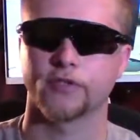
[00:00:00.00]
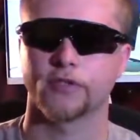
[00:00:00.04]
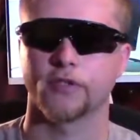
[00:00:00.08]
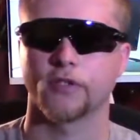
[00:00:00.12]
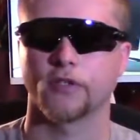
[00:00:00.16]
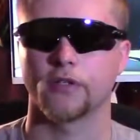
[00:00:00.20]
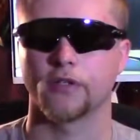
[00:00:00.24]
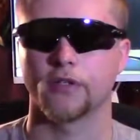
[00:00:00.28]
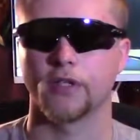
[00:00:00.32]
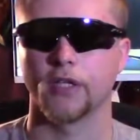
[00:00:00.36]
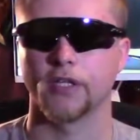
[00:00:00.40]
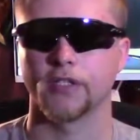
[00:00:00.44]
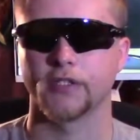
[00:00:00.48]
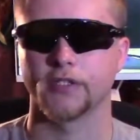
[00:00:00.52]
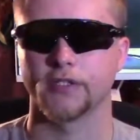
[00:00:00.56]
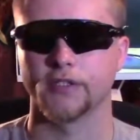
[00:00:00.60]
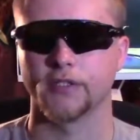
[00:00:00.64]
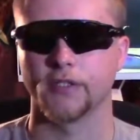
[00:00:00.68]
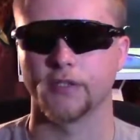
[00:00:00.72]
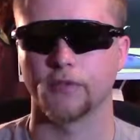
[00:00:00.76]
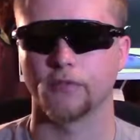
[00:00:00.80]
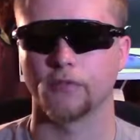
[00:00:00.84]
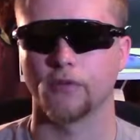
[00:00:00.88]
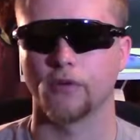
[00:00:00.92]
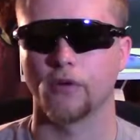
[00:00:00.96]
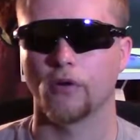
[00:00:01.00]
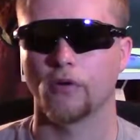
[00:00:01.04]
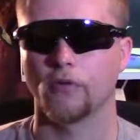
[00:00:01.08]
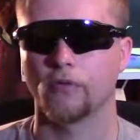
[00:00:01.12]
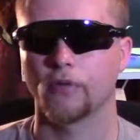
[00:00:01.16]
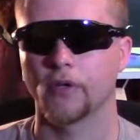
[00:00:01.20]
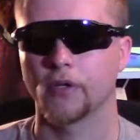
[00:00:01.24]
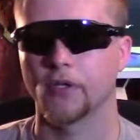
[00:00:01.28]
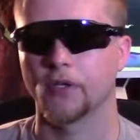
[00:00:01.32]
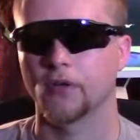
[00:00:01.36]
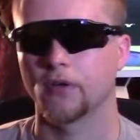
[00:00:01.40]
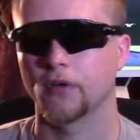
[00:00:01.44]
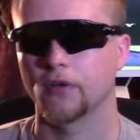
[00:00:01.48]
sunglasses that were
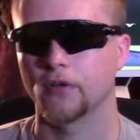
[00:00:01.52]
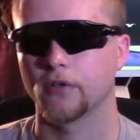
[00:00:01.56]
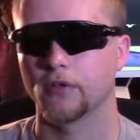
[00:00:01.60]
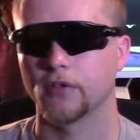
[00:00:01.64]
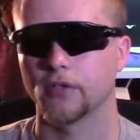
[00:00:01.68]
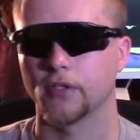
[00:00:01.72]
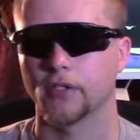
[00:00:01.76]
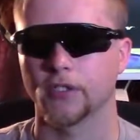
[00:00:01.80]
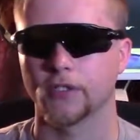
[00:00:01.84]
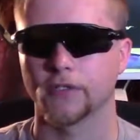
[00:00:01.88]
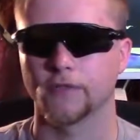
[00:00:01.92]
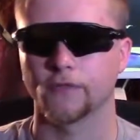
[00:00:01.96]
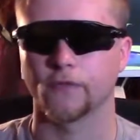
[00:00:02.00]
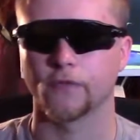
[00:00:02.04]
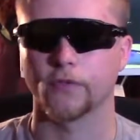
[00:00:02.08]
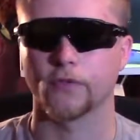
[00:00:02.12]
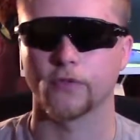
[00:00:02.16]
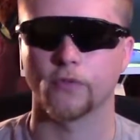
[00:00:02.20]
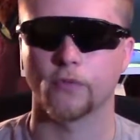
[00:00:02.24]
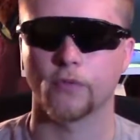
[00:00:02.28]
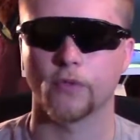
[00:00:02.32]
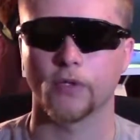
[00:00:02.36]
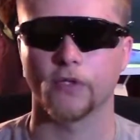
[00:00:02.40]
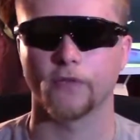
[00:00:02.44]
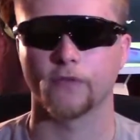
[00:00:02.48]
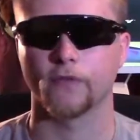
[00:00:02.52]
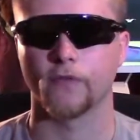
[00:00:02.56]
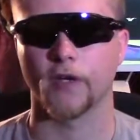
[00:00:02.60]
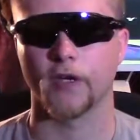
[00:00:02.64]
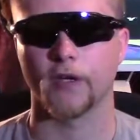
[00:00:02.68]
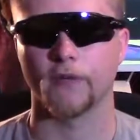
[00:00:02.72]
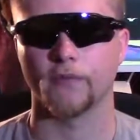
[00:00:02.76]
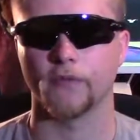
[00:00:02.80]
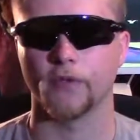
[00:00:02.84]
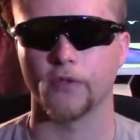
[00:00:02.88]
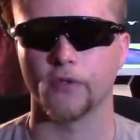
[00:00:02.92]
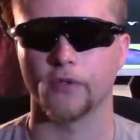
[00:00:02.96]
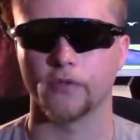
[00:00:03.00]
already on clearance for
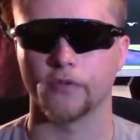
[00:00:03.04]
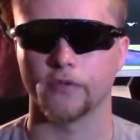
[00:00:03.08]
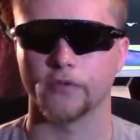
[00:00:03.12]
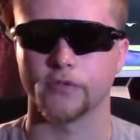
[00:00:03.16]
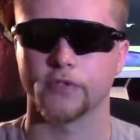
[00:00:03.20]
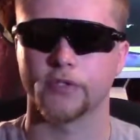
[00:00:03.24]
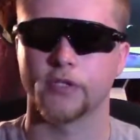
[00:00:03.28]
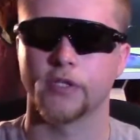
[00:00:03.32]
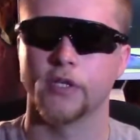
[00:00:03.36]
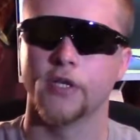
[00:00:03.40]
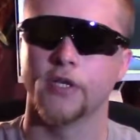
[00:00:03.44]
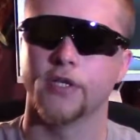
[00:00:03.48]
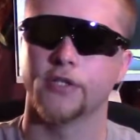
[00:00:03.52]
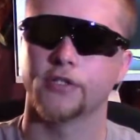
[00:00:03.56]
$25.